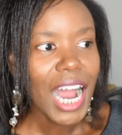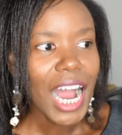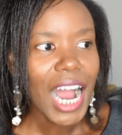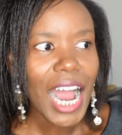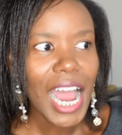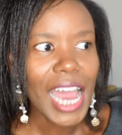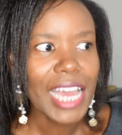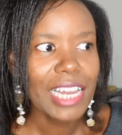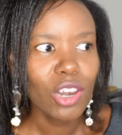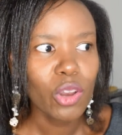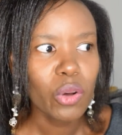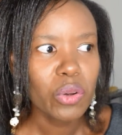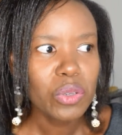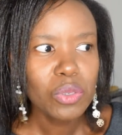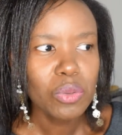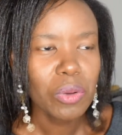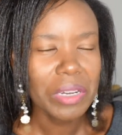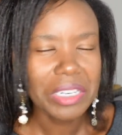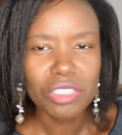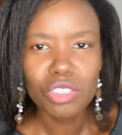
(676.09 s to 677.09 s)
I lost
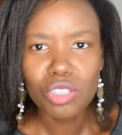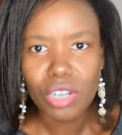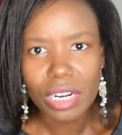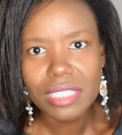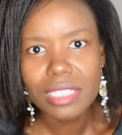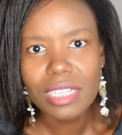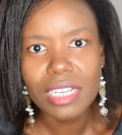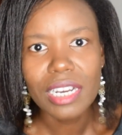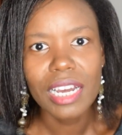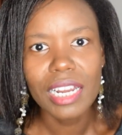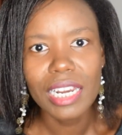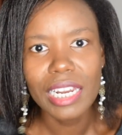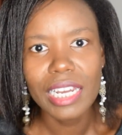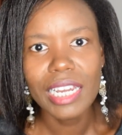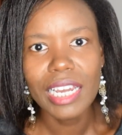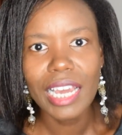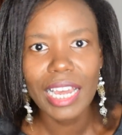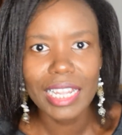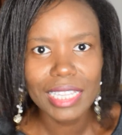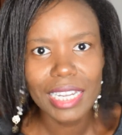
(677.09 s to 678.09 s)
weight
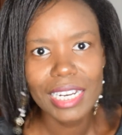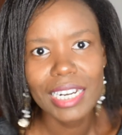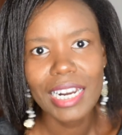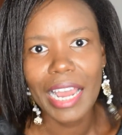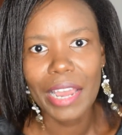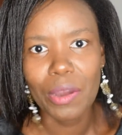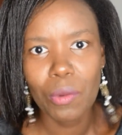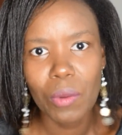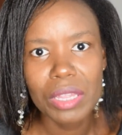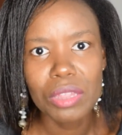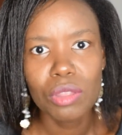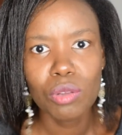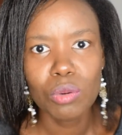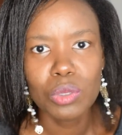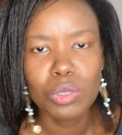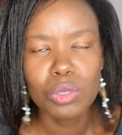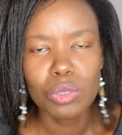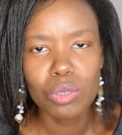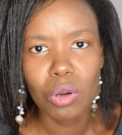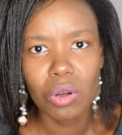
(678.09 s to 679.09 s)
drastically, and then I went through
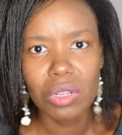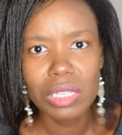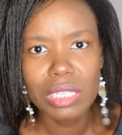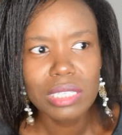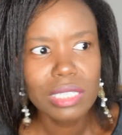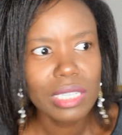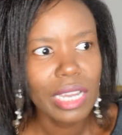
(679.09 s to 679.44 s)
stalls,